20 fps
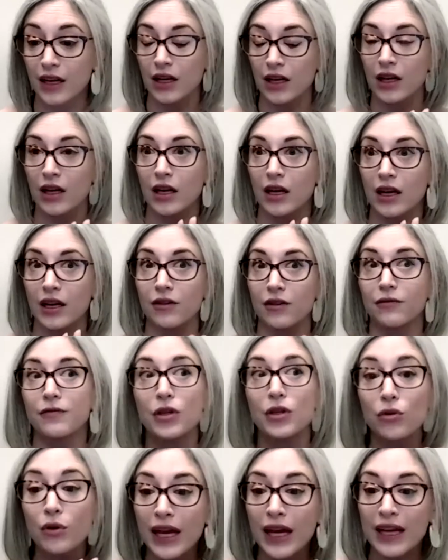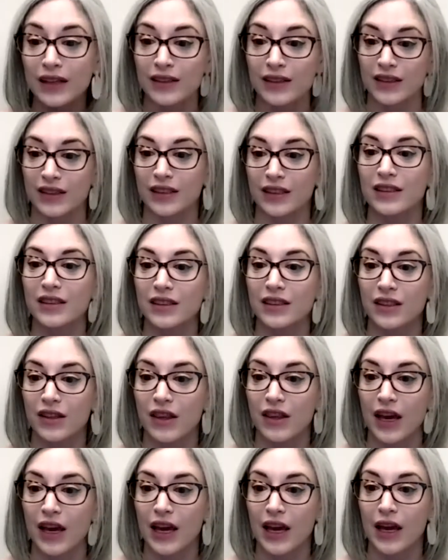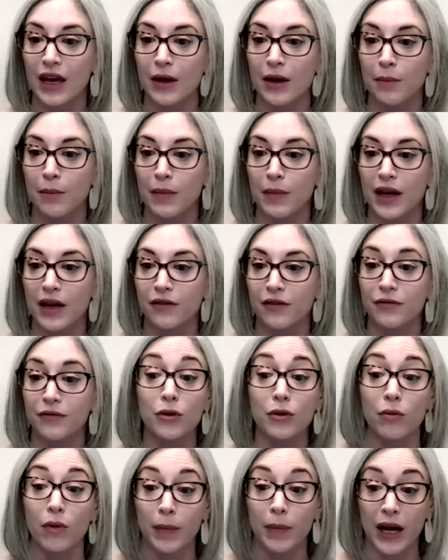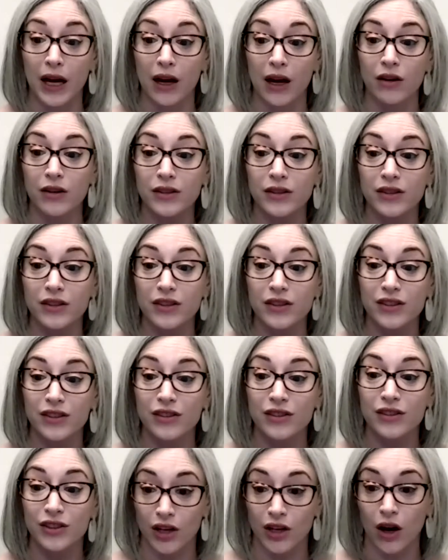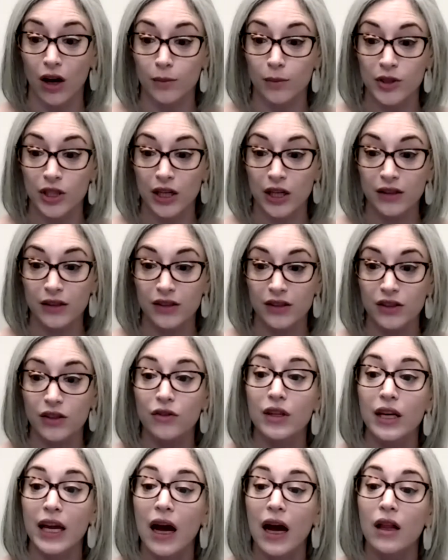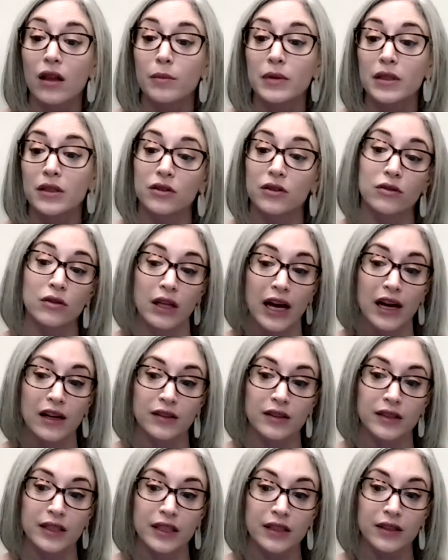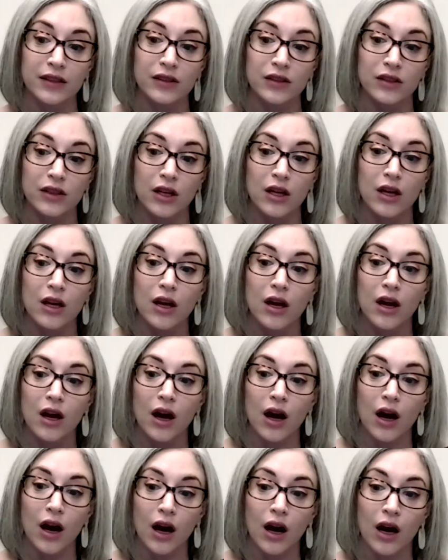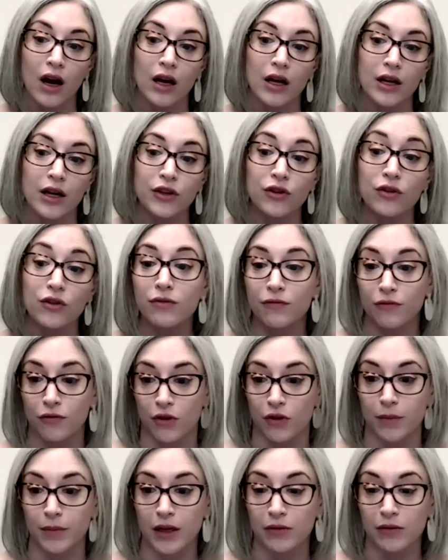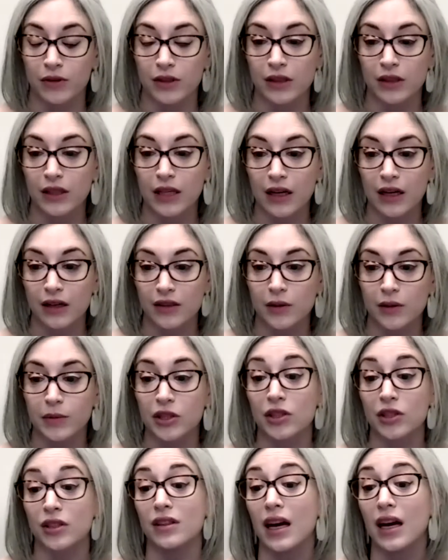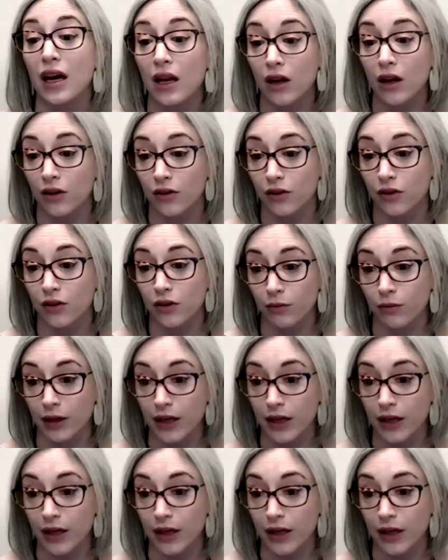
in a few cases, they made a few repairs to objects. So the Kalamazoo Lassies uniform that was in the exhibition, that underwent